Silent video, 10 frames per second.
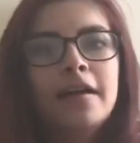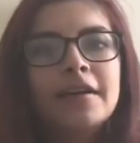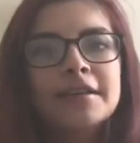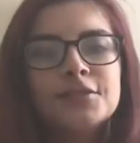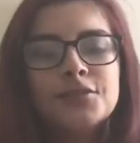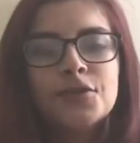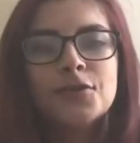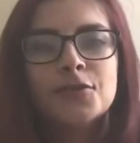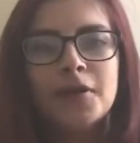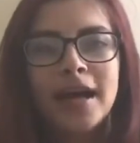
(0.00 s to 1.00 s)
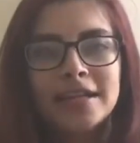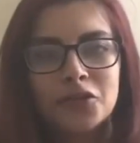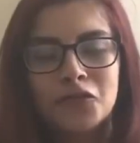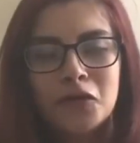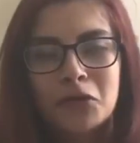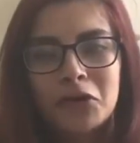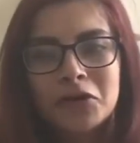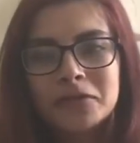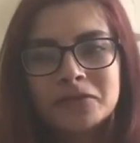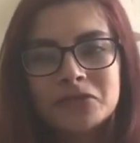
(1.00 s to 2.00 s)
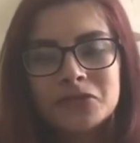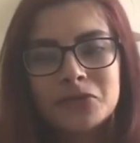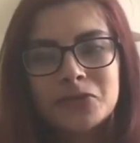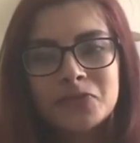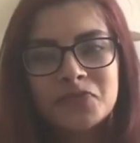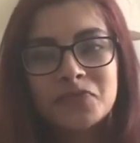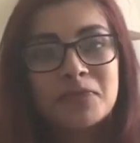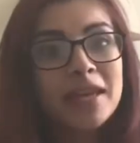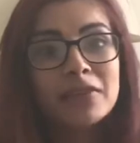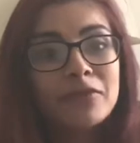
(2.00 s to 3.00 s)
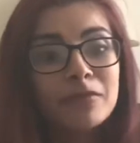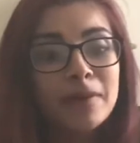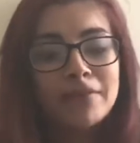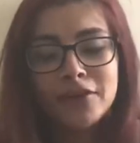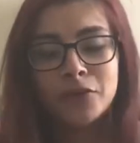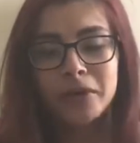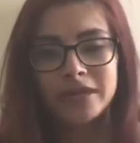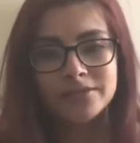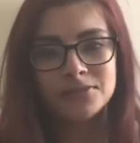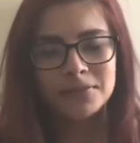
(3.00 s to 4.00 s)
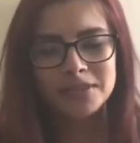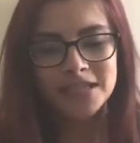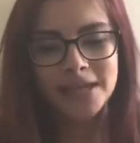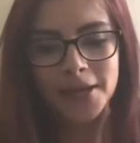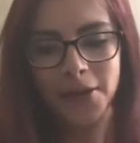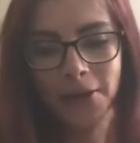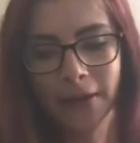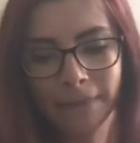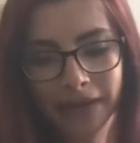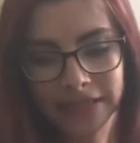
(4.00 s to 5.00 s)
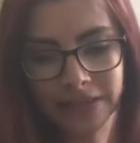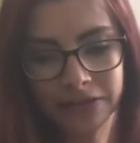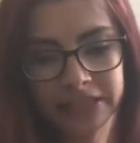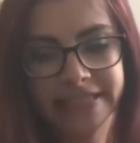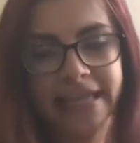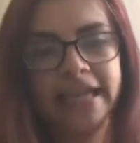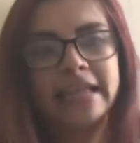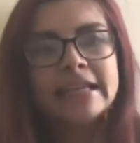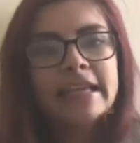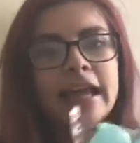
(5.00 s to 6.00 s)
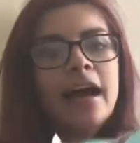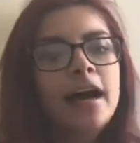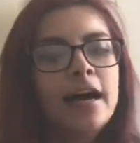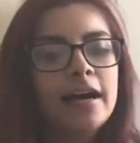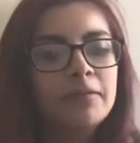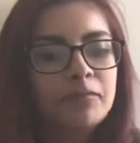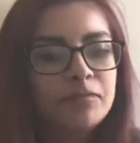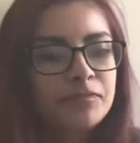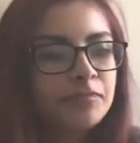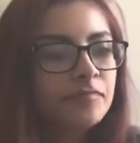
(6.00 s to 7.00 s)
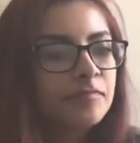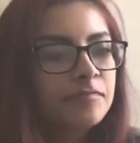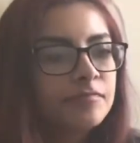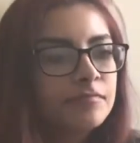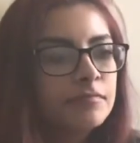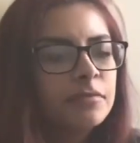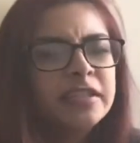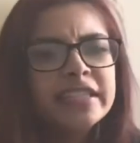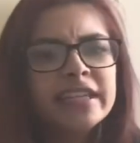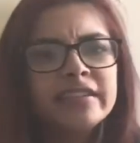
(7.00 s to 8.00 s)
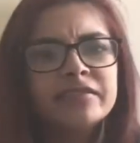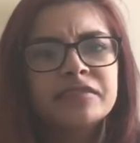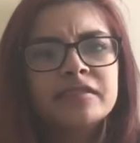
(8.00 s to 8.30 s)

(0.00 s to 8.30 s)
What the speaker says: Okay, so I got a phone call, so my video got interrupted. But as I was saying, what was I saying?